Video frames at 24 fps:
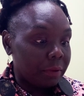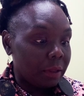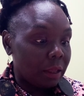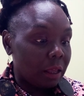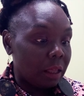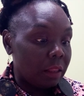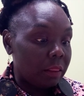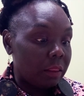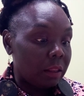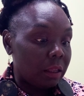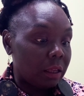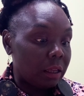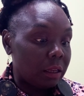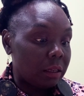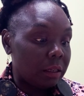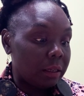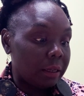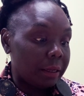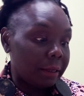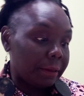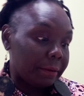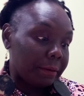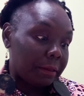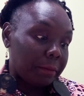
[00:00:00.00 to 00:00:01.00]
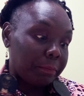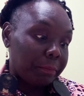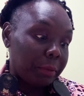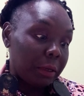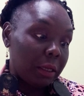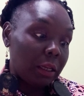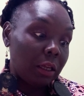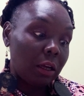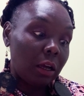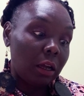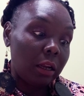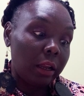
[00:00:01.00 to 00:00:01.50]
And then,
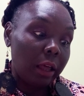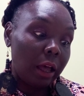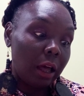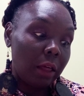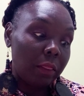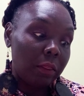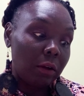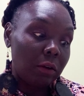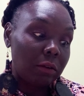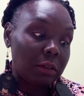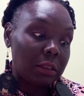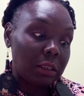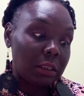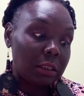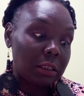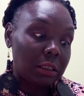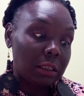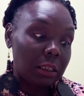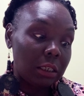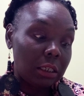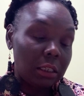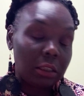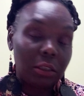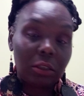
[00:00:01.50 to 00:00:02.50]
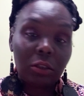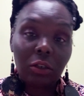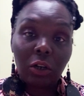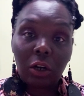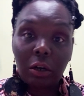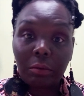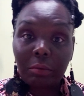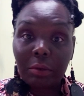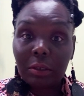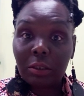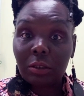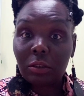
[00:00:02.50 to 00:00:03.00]
depending on how those succeed,
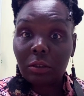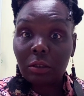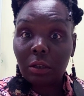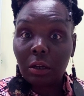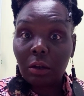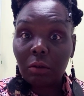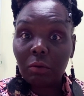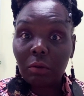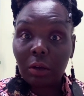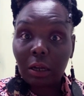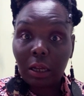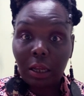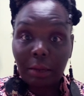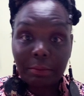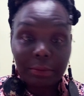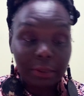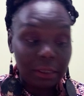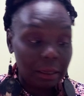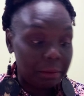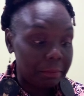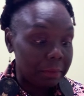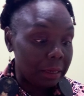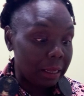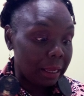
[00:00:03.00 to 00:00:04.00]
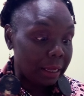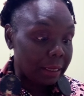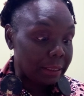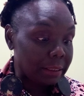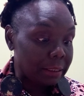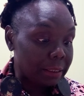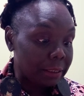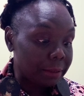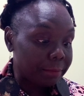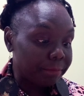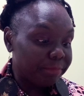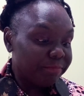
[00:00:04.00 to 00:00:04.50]
determines, you know, what comes up
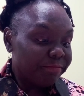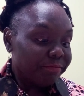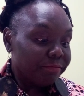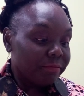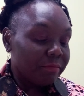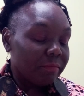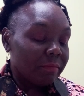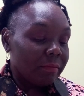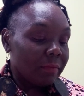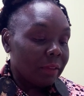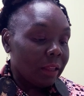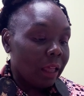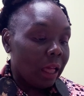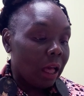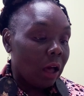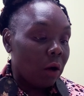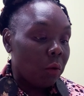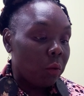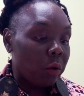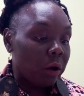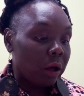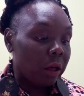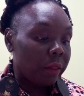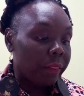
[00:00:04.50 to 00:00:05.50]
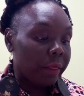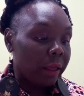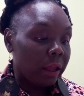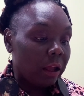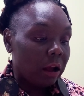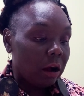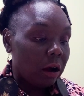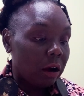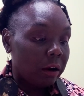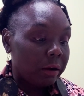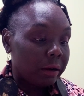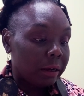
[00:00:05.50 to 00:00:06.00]
next, how well they
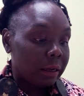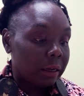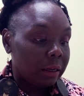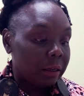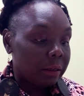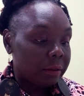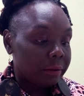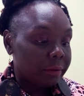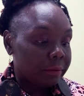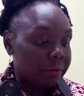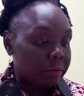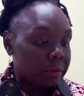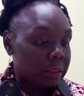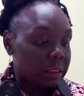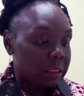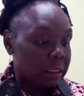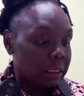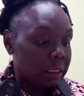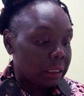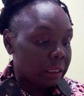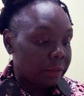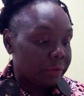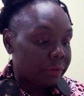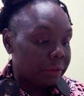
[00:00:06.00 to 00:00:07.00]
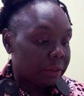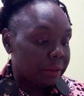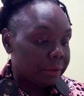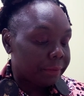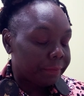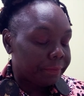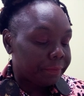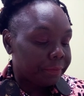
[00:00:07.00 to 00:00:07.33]
are uh, received.